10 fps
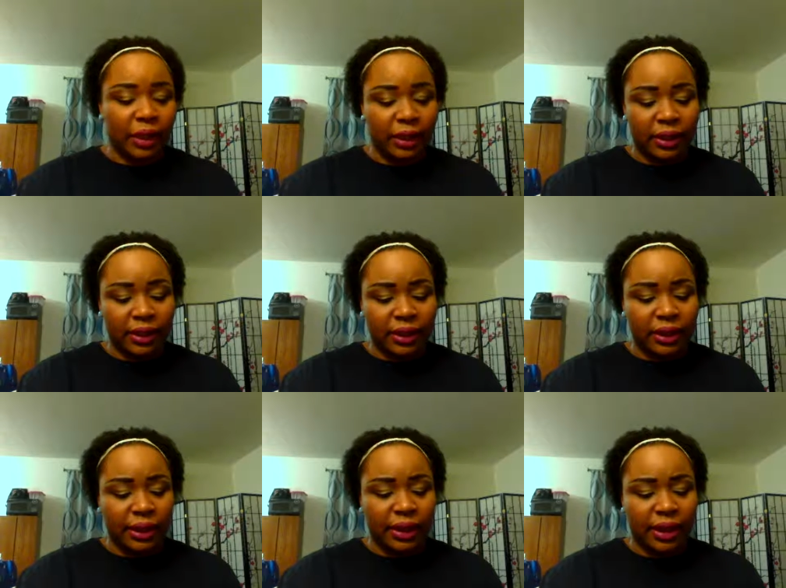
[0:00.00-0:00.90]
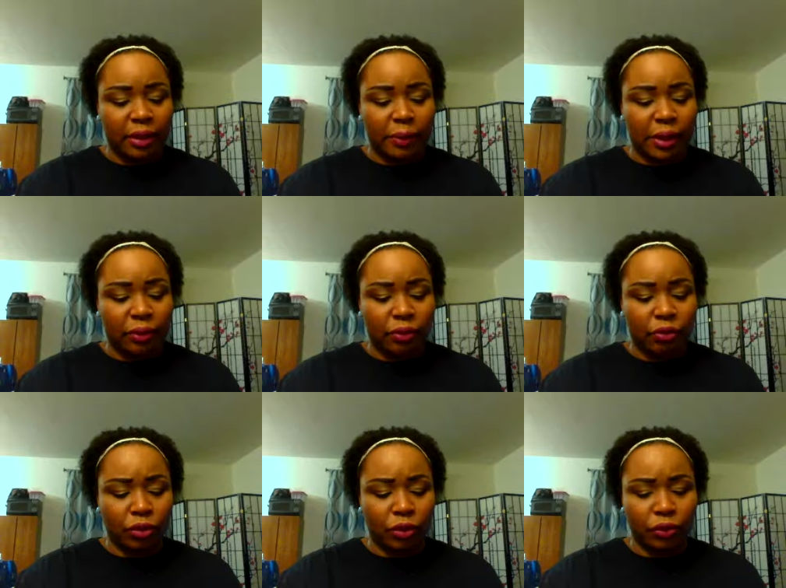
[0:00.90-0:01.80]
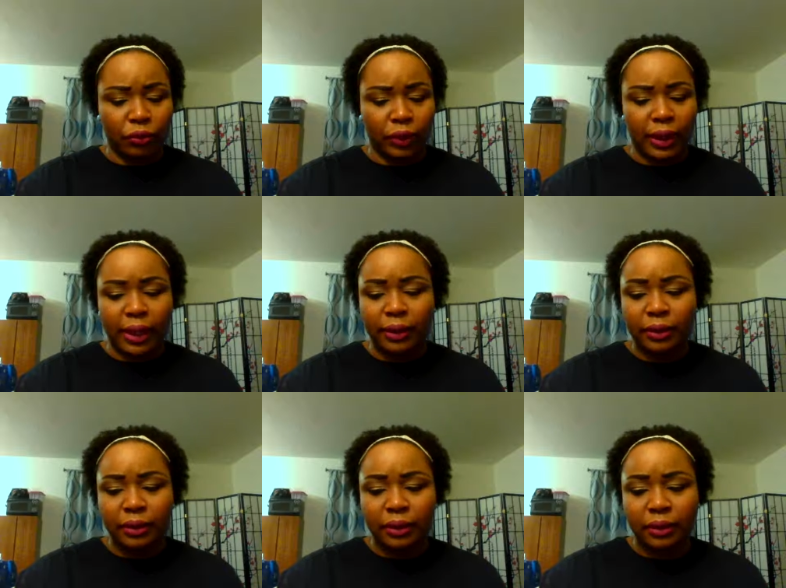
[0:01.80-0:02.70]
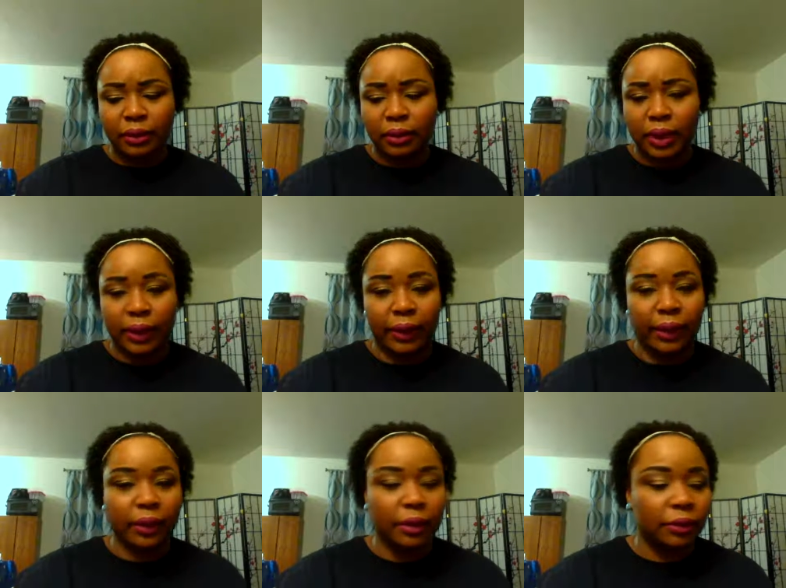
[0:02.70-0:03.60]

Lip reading: And this is, I think, about $33, I think.